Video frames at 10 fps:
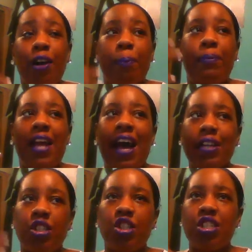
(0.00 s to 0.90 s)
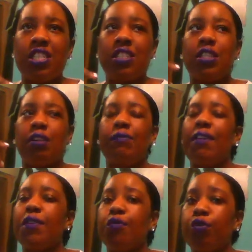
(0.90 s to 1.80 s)
obnoxious,
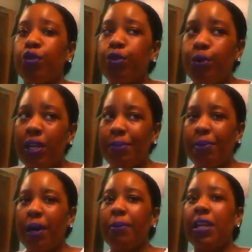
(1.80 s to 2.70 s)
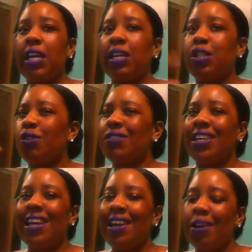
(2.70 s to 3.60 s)
very rude in public, don't really
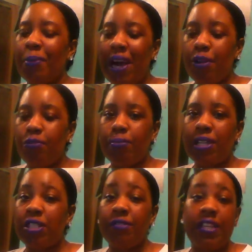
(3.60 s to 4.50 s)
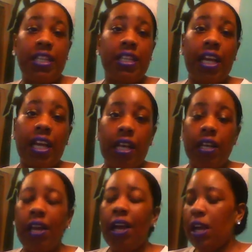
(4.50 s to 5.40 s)
care to buy you much of anything